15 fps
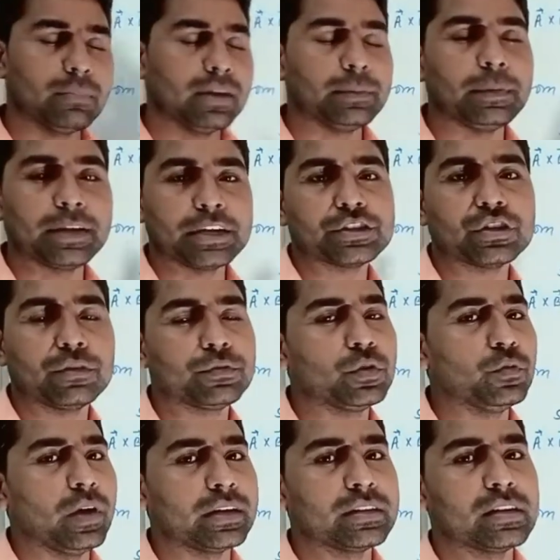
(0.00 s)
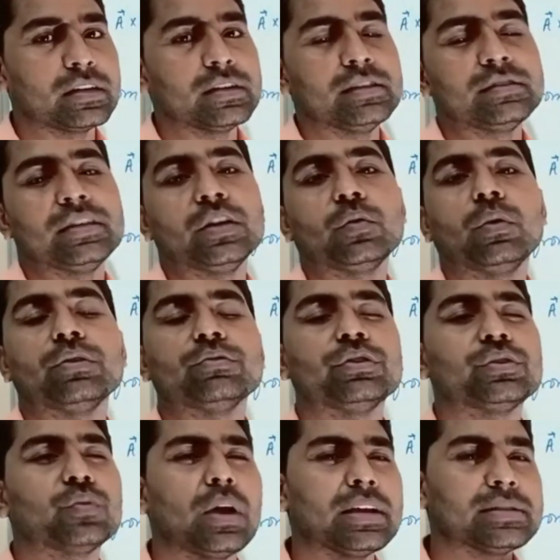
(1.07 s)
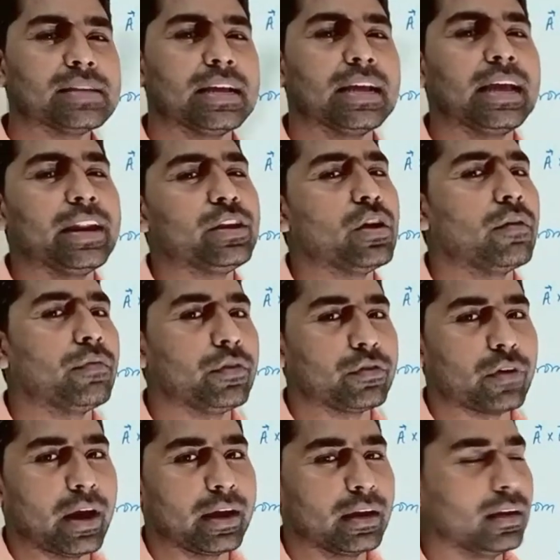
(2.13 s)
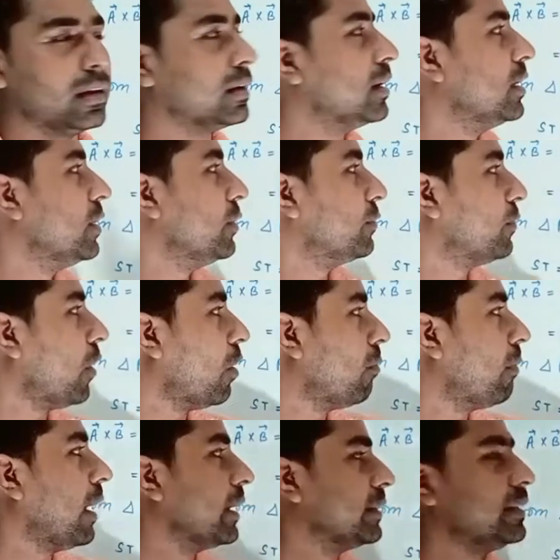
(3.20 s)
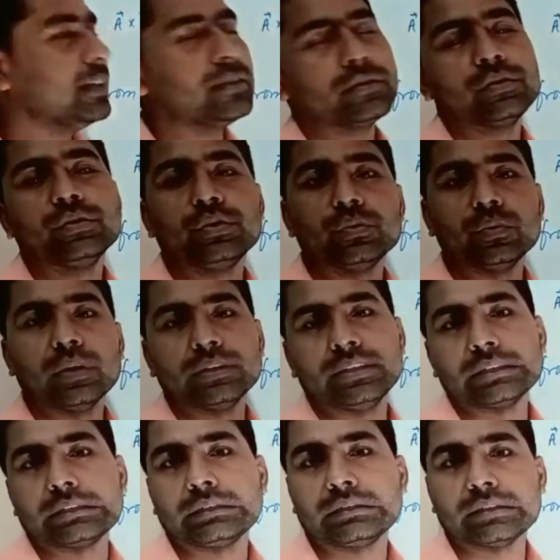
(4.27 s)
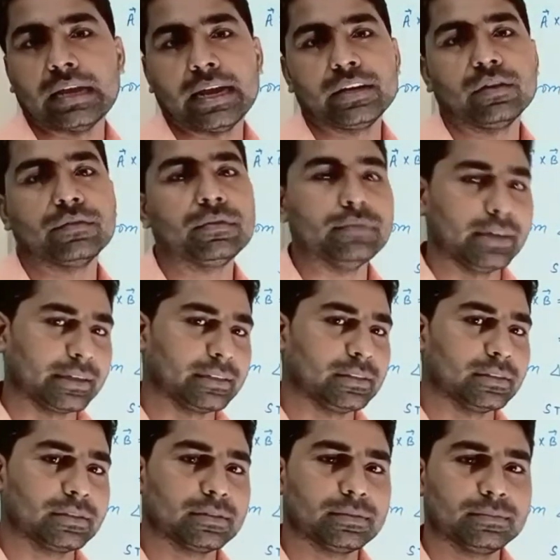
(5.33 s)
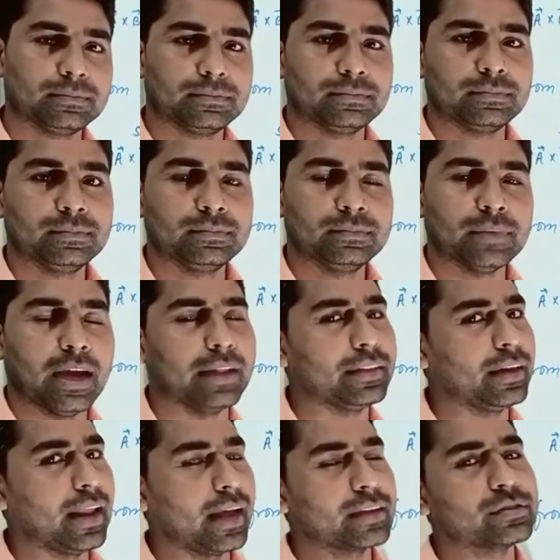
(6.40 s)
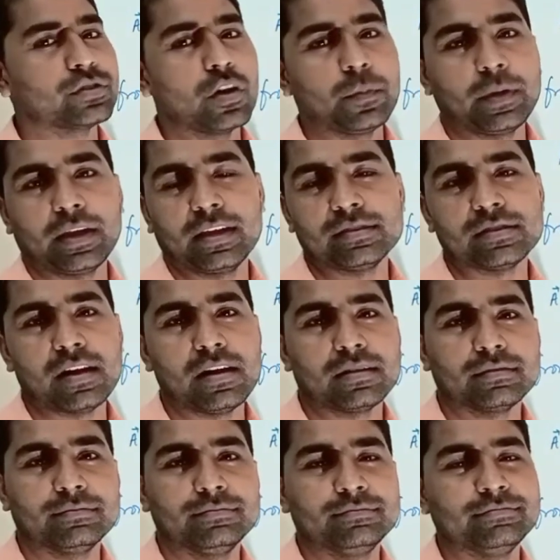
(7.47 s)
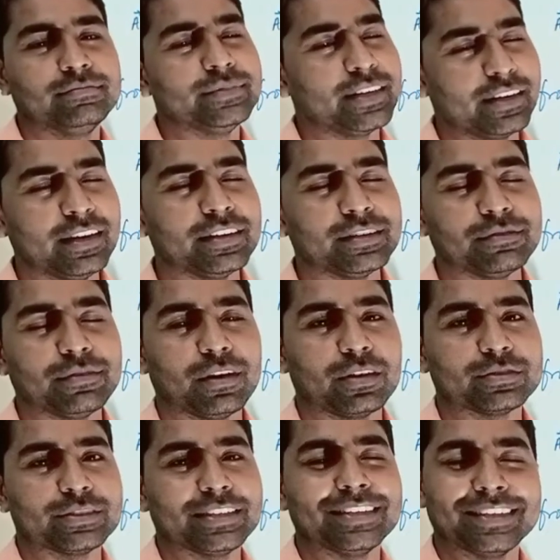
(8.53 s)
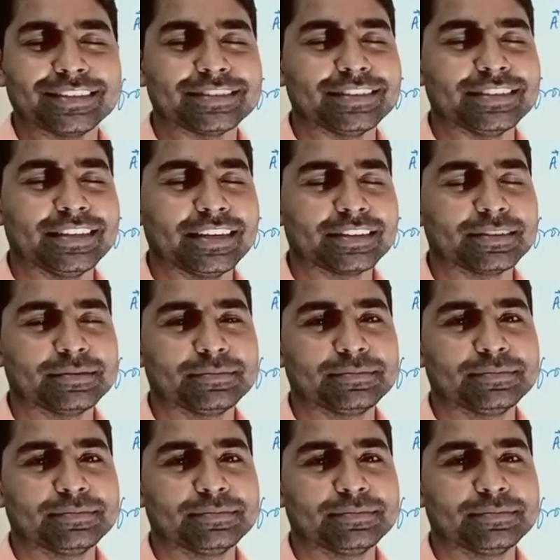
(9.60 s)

multiplication of two vectors is equal to the twice the area of a triangle formed by these two adjacent sides of a vectors. And the next topic is the relative velocity. Let's see that.